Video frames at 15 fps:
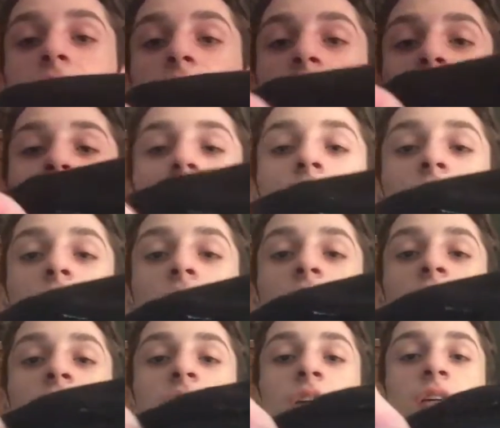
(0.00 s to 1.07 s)
Here's what it looks
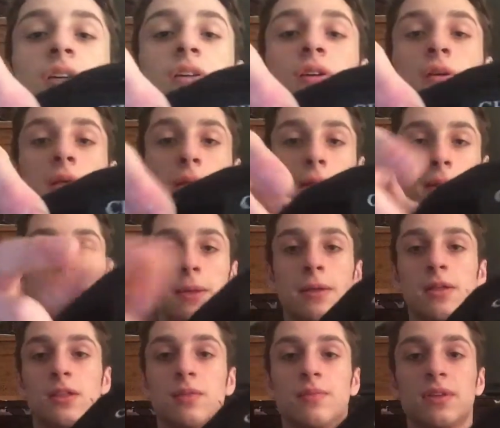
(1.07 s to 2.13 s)
like.
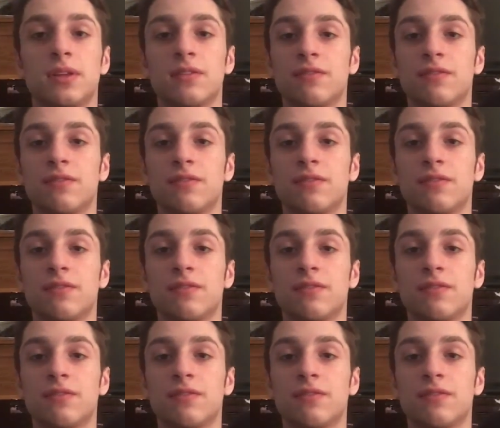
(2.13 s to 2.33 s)
Let me